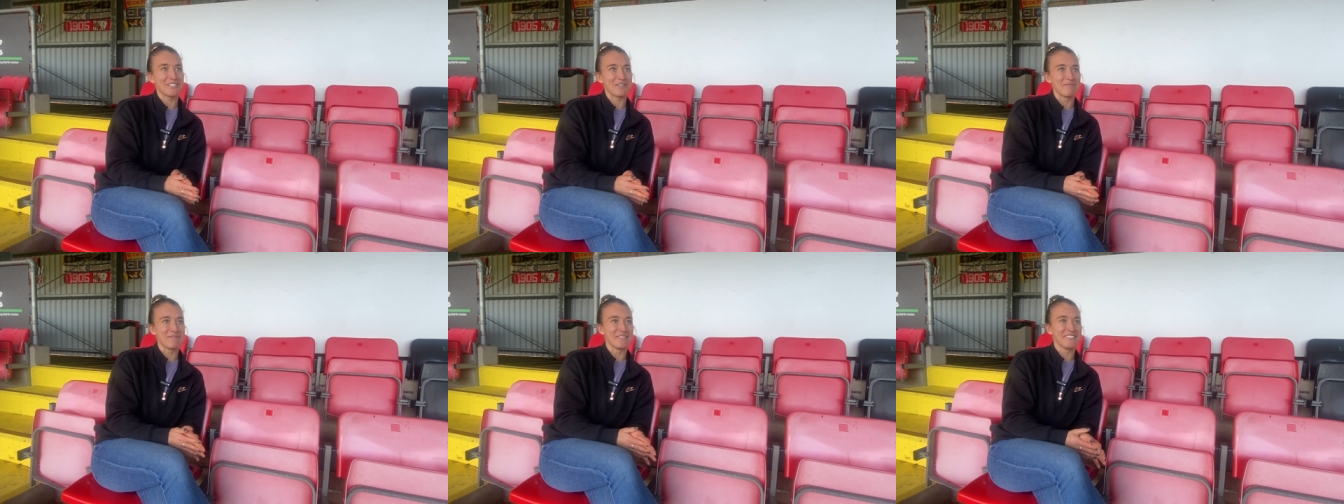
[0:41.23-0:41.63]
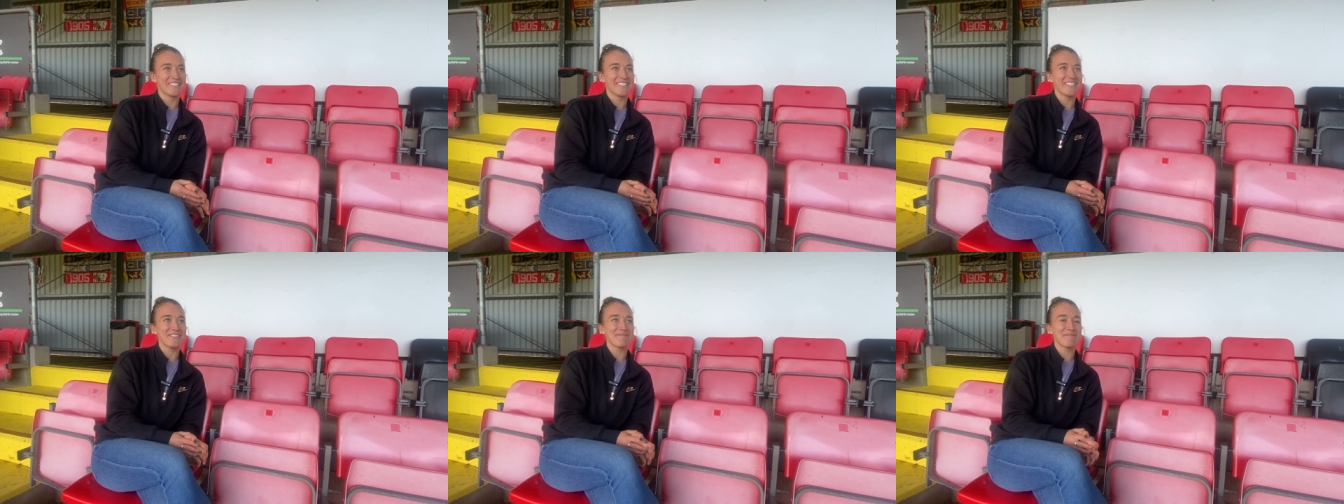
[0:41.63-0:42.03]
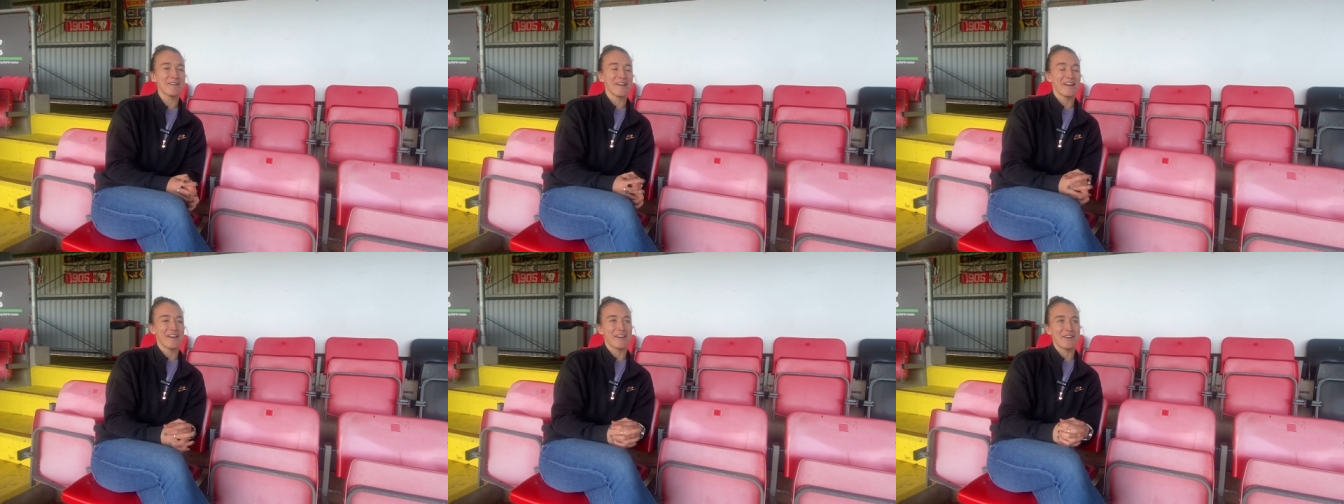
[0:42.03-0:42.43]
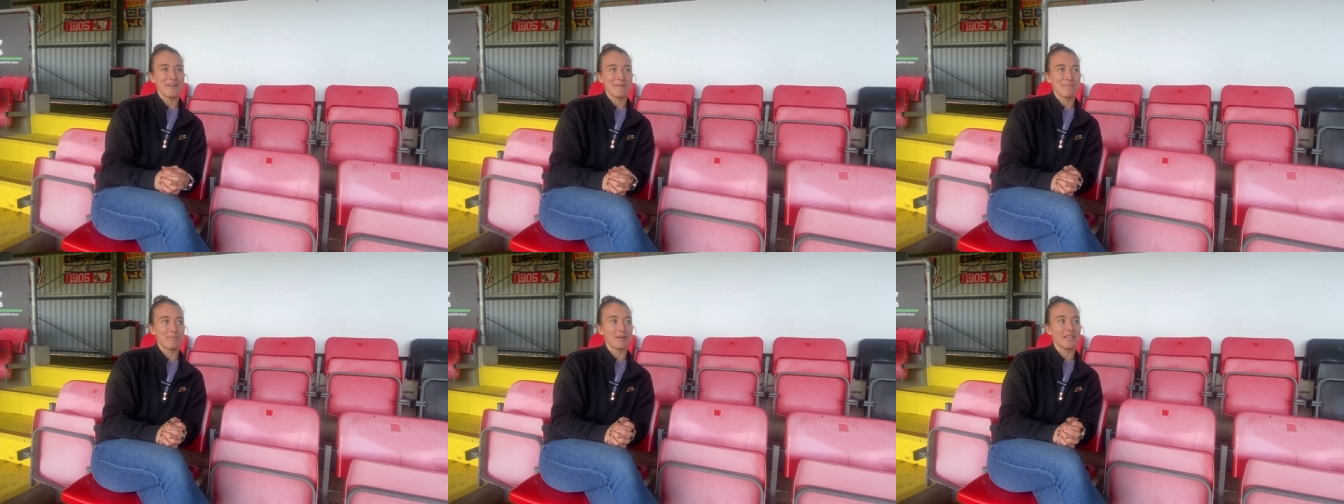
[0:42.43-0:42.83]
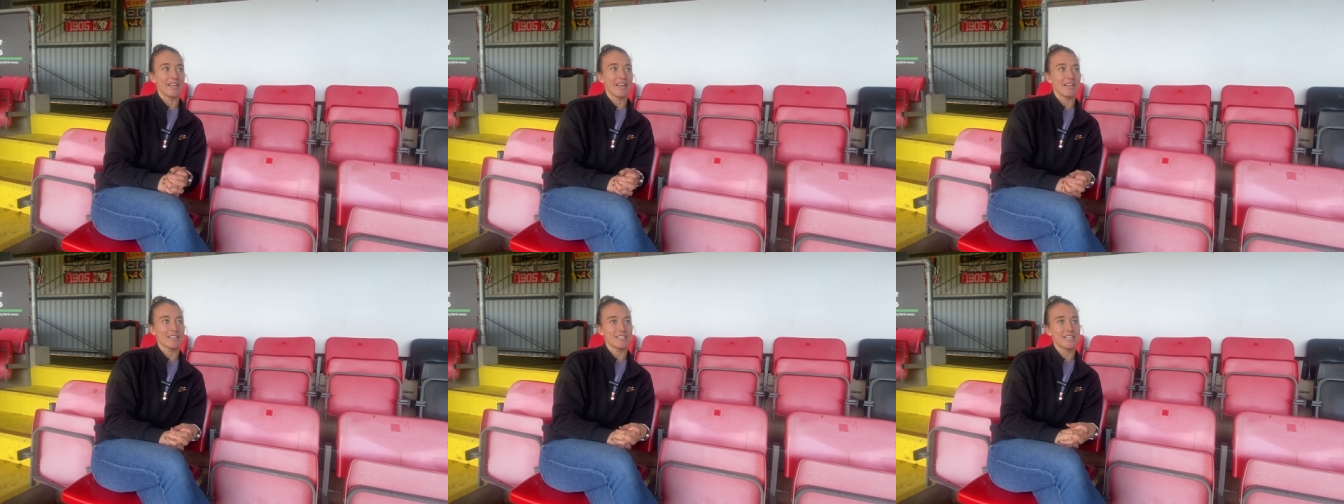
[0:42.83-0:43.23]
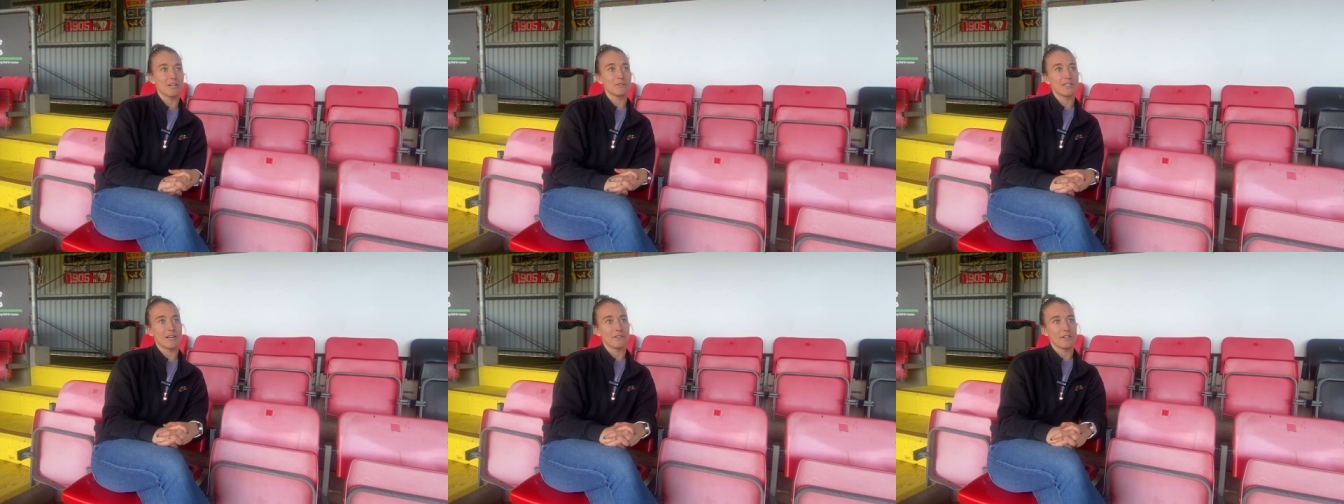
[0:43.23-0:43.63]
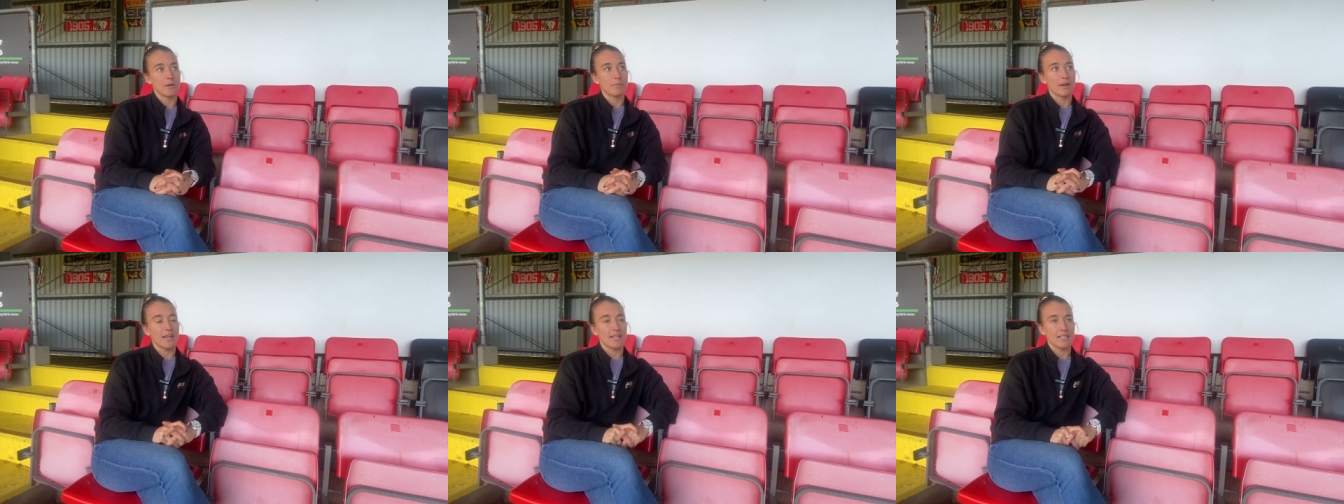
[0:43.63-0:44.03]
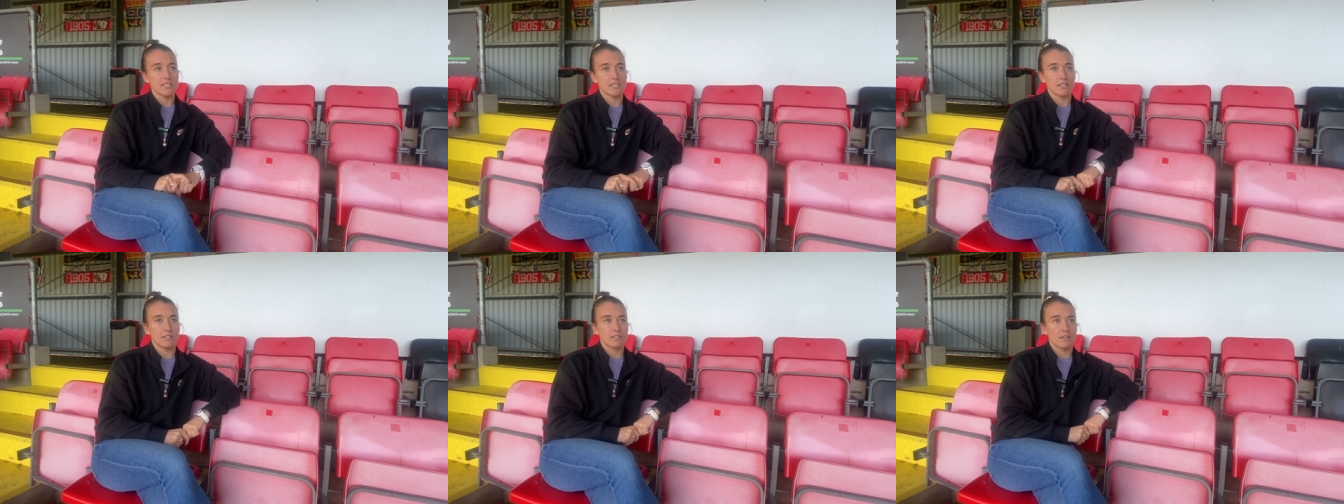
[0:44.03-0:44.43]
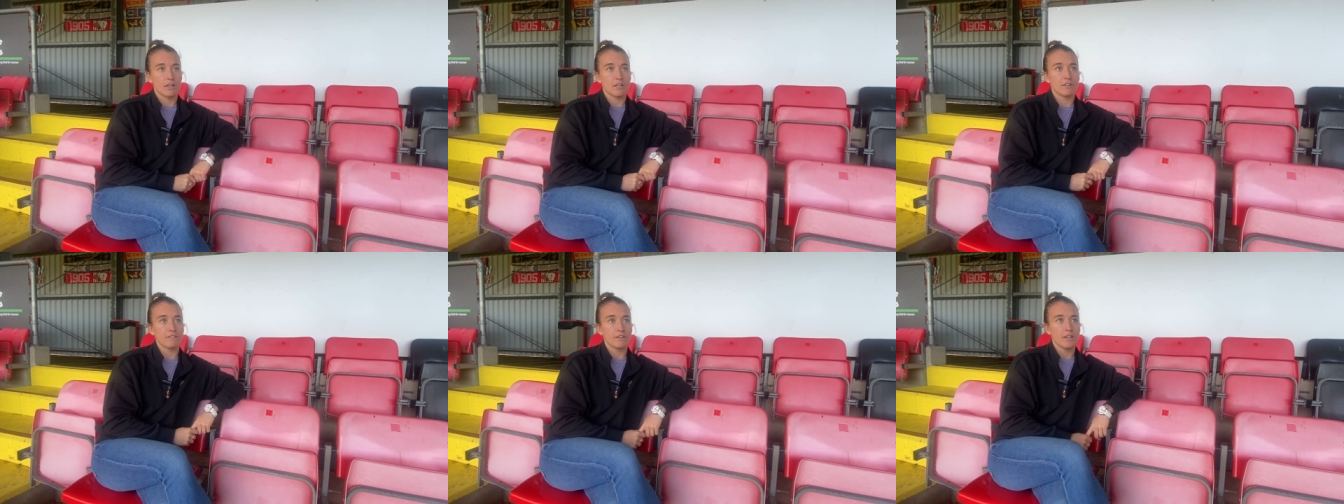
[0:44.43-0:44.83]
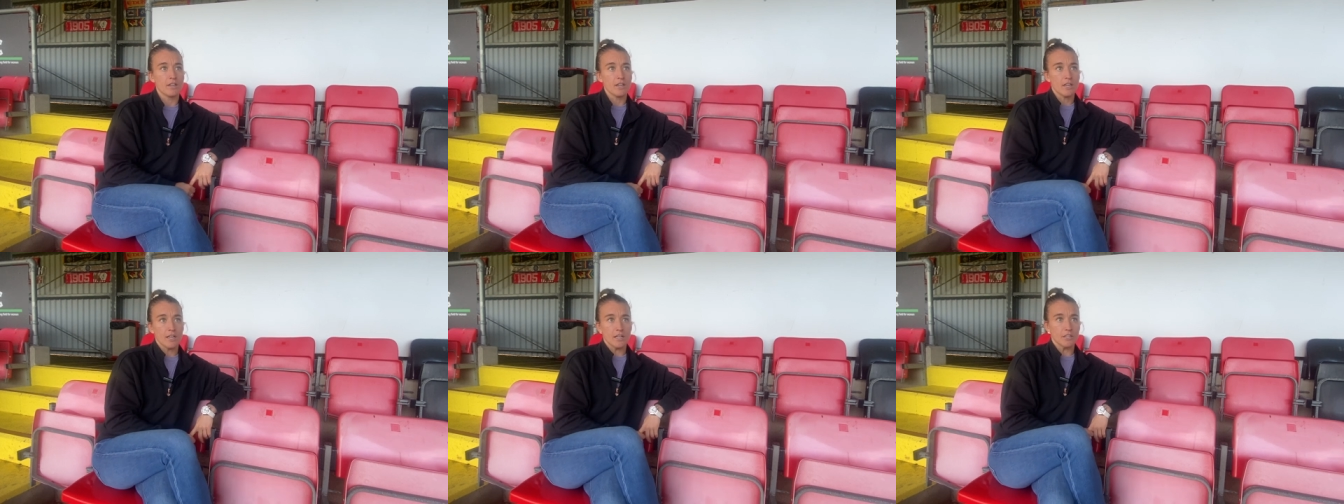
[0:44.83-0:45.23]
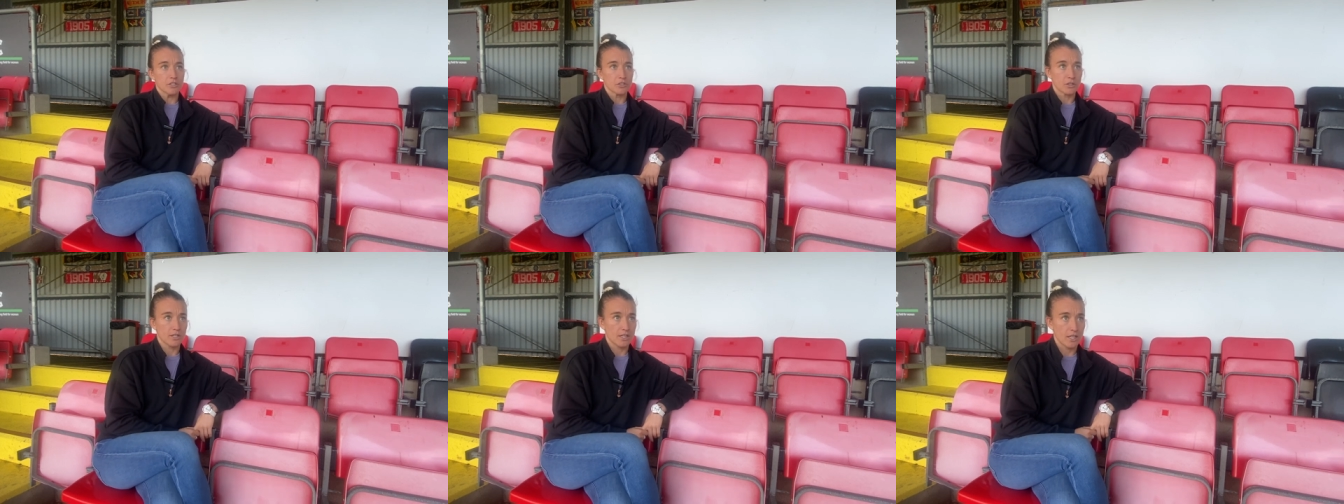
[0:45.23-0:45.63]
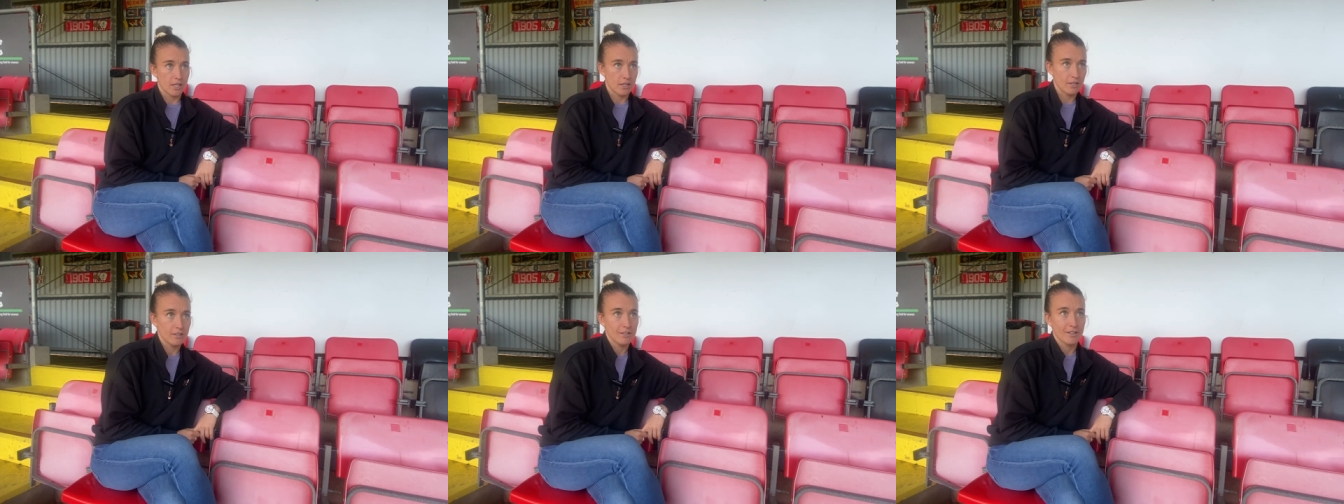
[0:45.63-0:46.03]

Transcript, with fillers: championship. Um, but yeah, settle down at a place and kind of enjoy the,